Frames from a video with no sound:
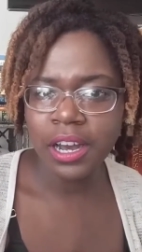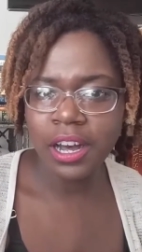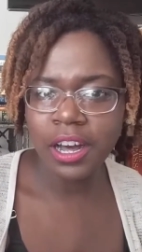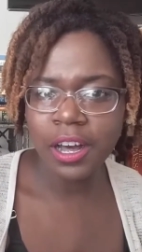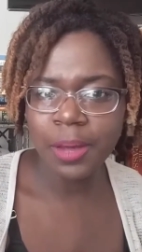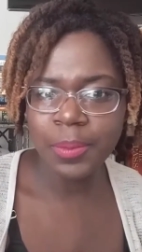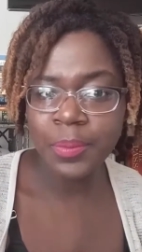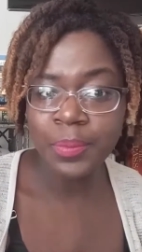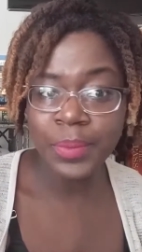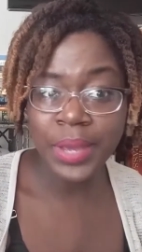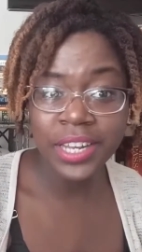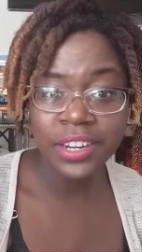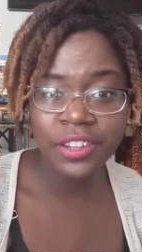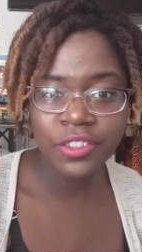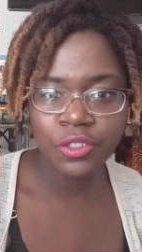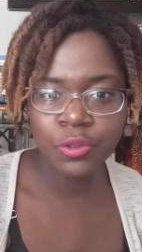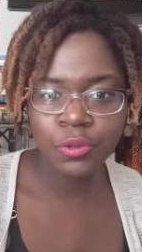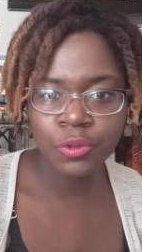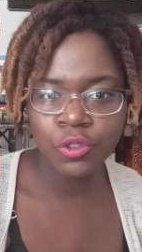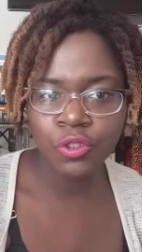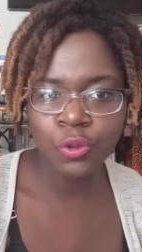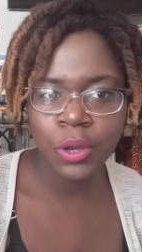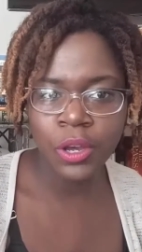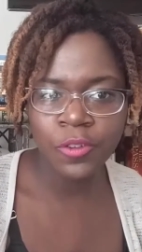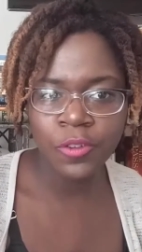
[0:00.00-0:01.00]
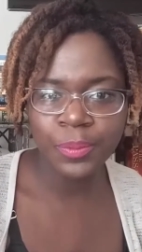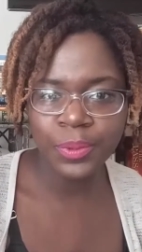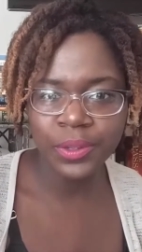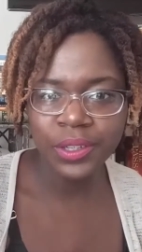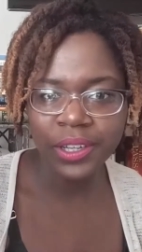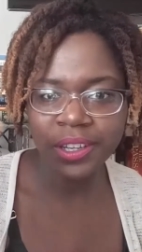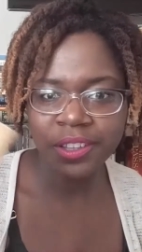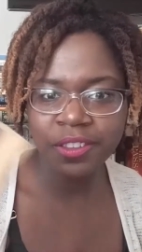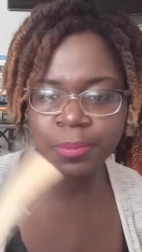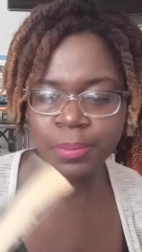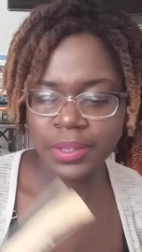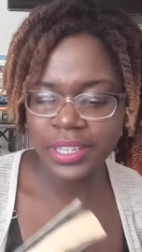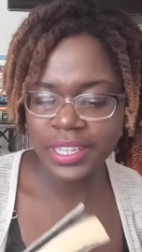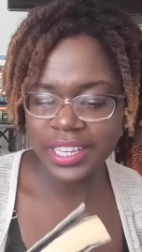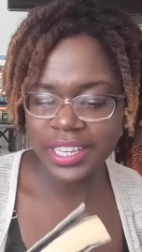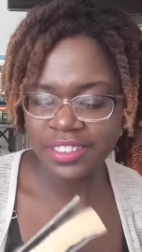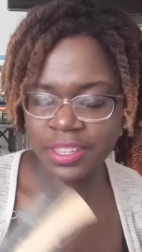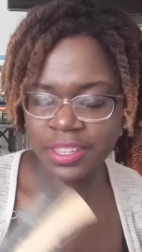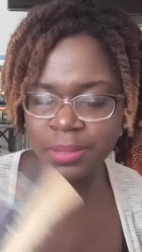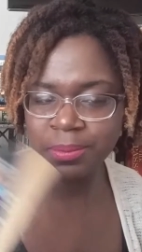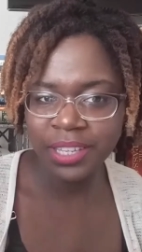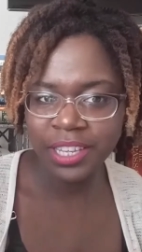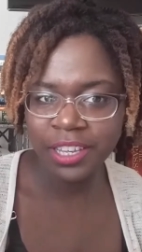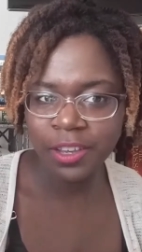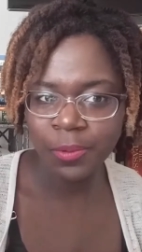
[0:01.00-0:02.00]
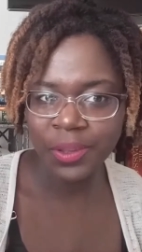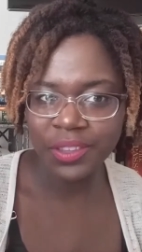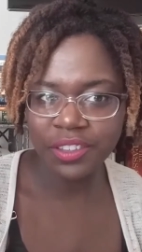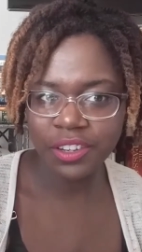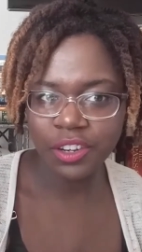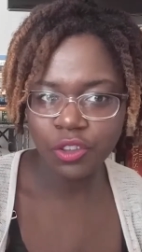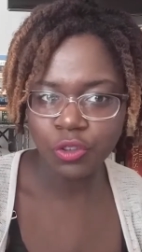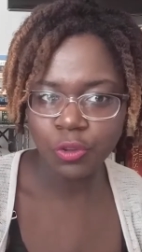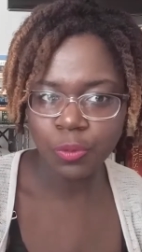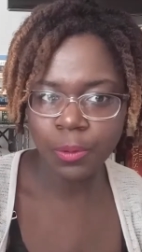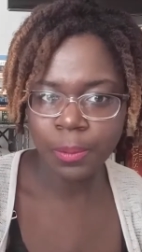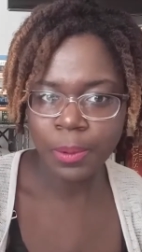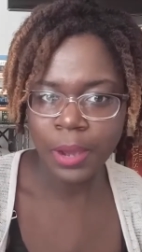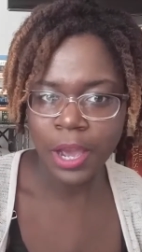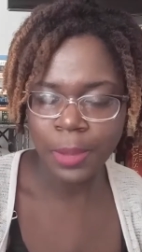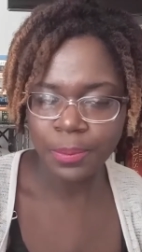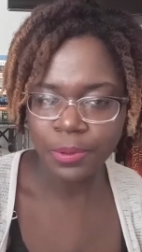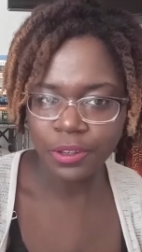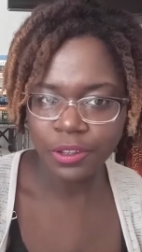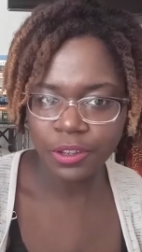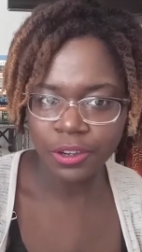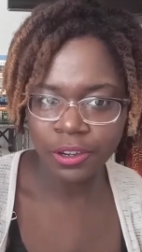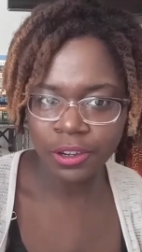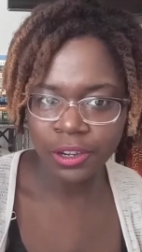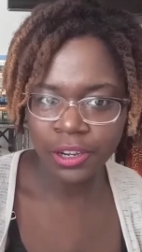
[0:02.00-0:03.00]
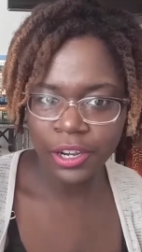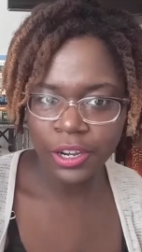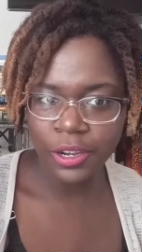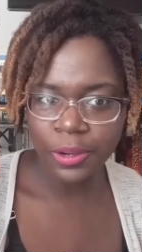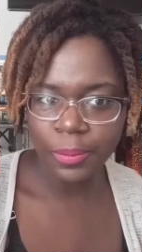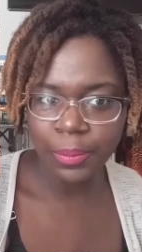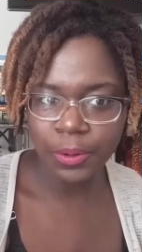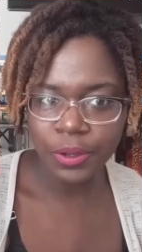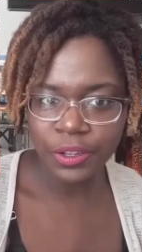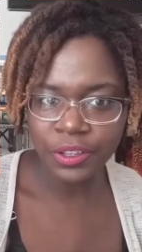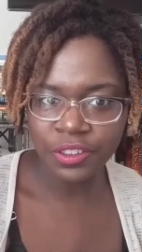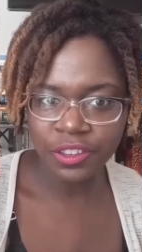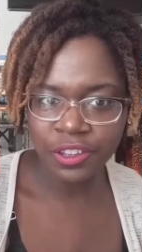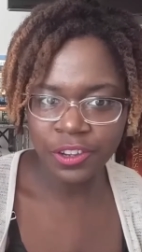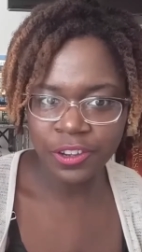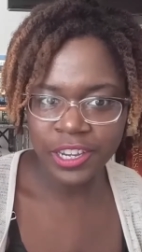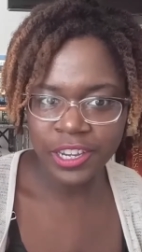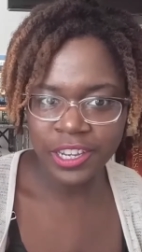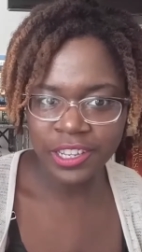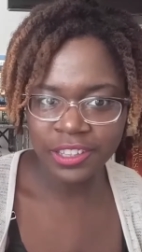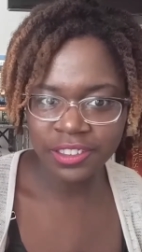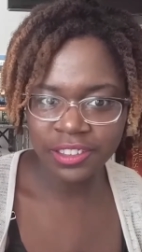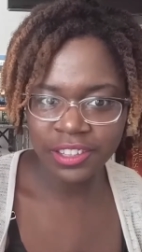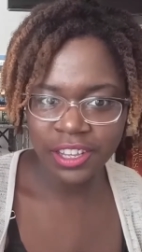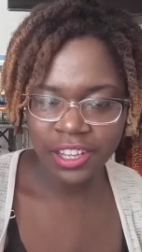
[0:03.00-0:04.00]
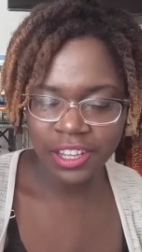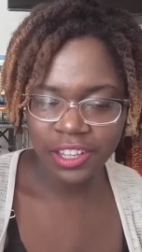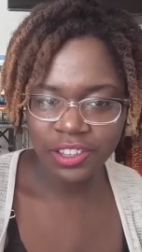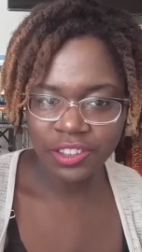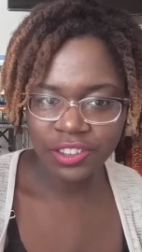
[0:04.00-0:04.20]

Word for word: um, made it through the 12 books, but like it seems like it wasn't a super popular book series.